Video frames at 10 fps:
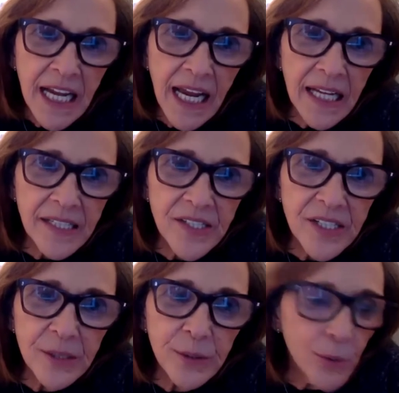and
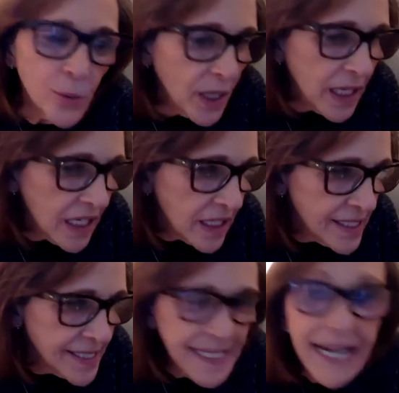to
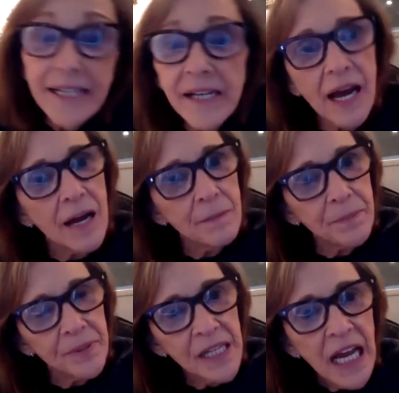stand up,
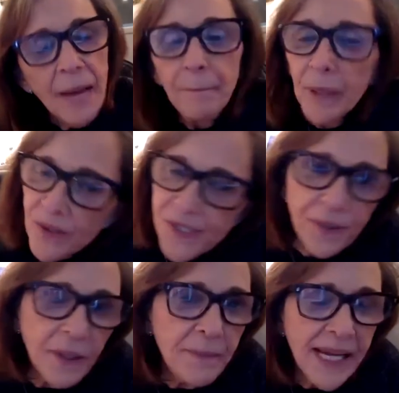but also
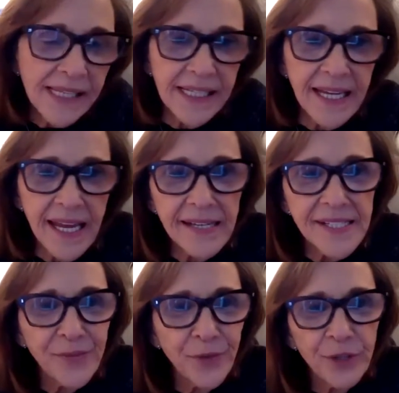to make the
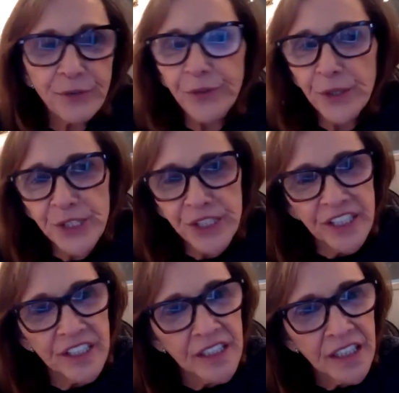case for the
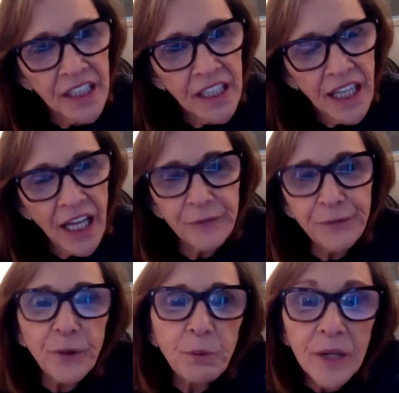future and
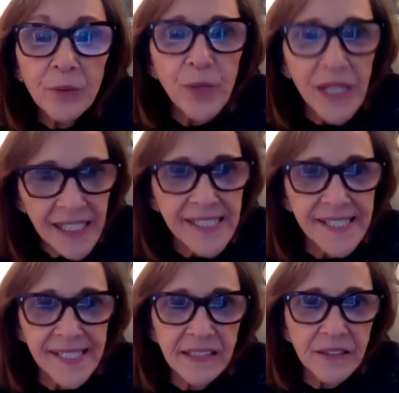for what we can
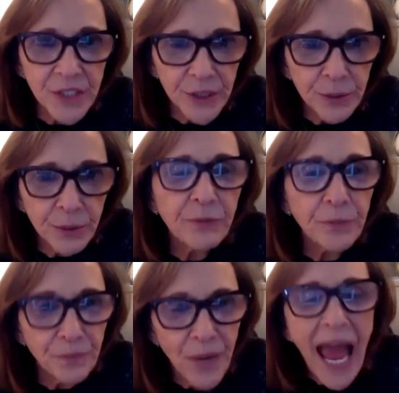still do,
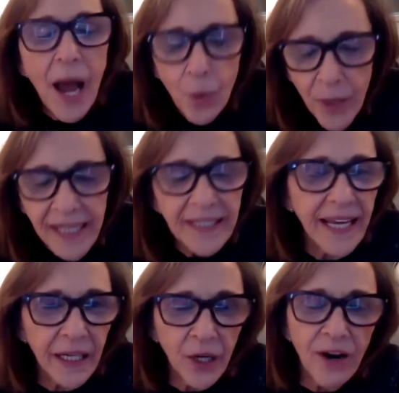how we can
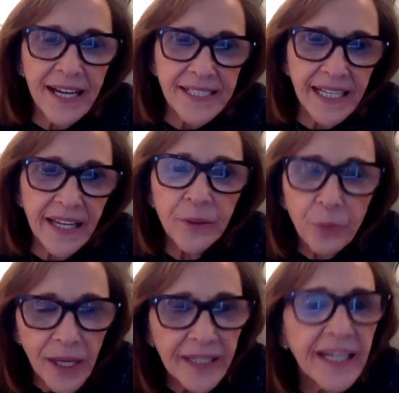get our act together
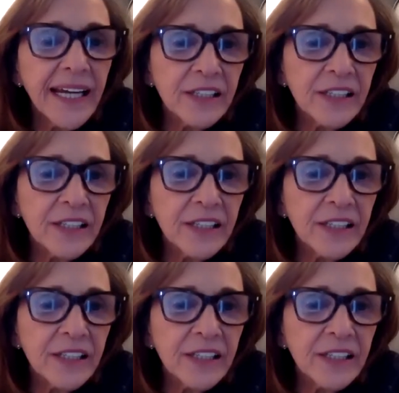right now.